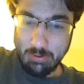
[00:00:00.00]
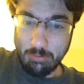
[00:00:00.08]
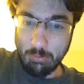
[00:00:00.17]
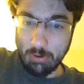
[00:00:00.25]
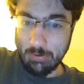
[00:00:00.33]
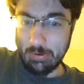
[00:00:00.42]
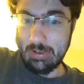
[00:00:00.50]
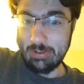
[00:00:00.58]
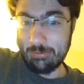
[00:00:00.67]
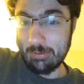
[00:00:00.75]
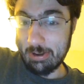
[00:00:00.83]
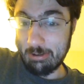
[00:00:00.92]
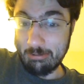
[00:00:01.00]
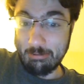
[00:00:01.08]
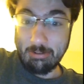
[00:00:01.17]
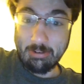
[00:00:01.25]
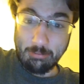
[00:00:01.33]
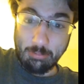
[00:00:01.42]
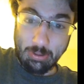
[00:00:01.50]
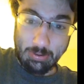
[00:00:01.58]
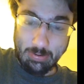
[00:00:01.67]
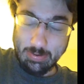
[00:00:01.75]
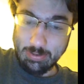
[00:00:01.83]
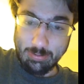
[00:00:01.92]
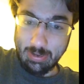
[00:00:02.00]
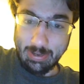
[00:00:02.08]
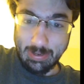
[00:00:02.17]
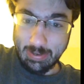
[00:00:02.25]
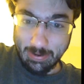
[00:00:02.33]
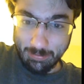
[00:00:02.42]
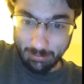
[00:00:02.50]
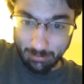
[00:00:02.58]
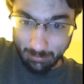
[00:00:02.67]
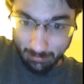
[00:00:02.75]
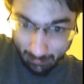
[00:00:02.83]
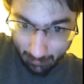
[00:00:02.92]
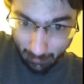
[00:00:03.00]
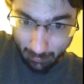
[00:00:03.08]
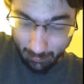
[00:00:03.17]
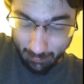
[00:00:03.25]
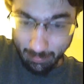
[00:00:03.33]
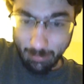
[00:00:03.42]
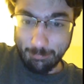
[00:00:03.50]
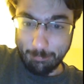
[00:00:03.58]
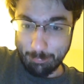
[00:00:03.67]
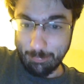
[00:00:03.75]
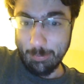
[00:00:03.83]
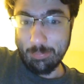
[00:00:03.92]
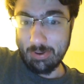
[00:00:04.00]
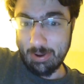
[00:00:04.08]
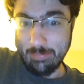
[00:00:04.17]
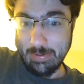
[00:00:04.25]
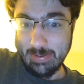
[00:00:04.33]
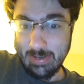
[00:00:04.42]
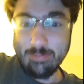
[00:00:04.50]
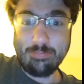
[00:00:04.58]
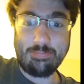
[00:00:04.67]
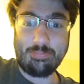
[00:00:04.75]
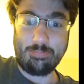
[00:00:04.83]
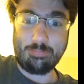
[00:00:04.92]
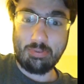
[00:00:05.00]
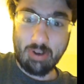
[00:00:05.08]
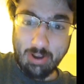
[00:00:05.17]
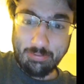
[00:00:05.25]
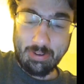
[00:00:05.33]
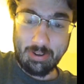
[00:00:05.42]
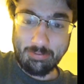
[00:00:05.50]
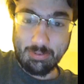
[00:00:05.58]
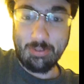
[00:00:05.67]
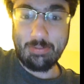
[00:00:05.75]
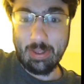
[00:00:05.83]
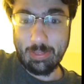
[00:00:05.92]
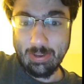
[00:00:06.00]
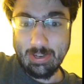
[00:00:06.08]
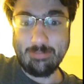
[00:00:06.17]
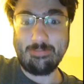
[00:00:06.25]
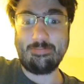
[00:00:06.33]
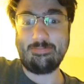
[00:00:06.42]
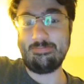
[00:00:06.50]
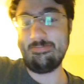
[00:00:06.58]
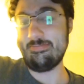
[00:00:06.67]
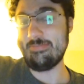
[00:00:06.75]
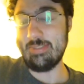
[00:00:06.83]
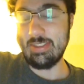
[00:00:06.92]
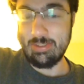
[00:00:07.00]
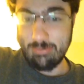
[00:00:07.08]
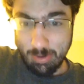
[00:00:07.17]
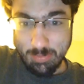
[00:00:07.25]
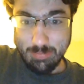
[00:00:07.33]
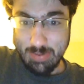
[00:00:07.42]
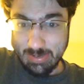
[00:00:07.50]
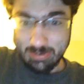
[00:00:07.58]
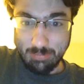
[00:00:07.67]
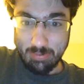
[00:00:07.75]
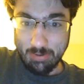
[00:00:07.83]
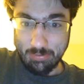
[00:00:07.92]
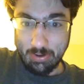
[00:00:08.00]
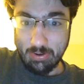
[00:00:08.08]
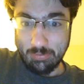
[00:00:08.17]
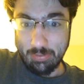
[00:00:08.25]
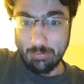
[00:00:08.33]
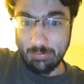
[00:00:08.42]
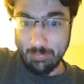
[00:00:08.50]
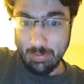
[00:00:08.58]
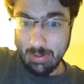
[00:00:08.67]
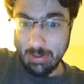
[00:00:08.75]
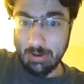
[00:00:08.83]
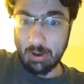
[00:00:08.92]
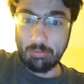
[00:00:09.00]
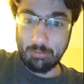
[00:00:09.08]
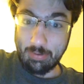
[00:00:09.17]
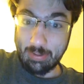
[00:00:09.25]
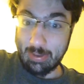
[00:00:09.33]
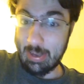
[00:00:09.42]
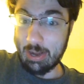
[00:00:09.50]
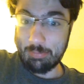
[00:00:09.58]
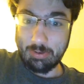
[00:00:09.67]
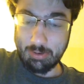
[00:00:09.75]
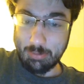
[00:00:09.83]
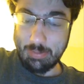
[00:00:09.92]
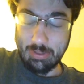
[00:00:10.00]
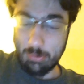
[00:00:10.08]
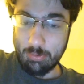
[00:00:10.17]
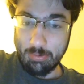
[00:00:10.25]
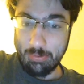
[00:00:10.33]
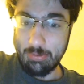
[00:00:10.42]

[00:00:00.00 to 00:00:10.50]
whether he's trying to or whether he's doing it intentionally or not, the problem is he's profiting from the fact that Trump is basically profiting off of the fact that he happens to be the